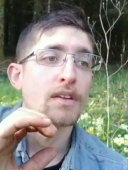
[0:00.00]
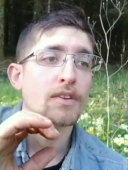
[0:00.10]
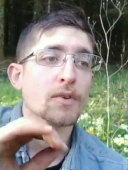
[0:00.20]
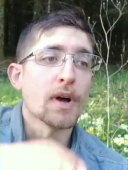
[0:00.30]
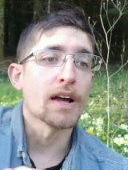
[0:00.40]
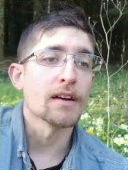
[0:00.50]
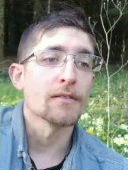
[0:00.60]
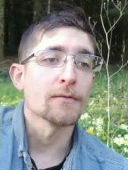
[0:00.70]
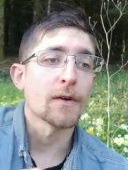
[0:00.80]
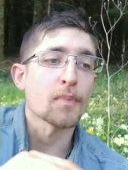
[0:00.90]
you
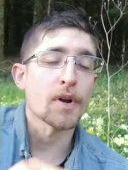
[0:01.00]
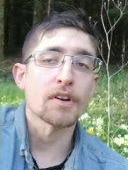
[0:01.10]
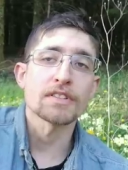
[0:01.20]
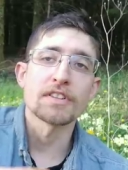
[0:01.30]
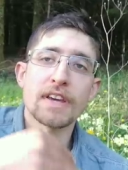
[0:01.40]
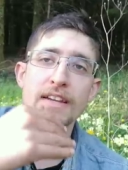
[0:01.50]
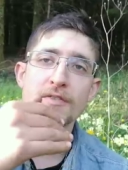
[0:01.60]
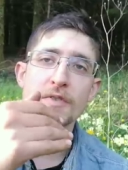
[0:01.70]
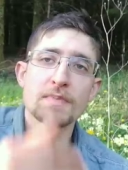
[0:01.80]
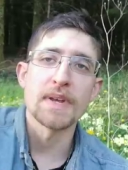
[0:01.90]
have a product and you get it
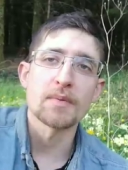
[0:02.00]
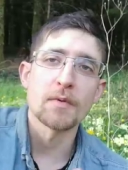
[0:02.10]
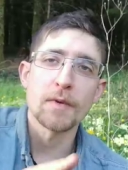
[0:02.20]
to its minimum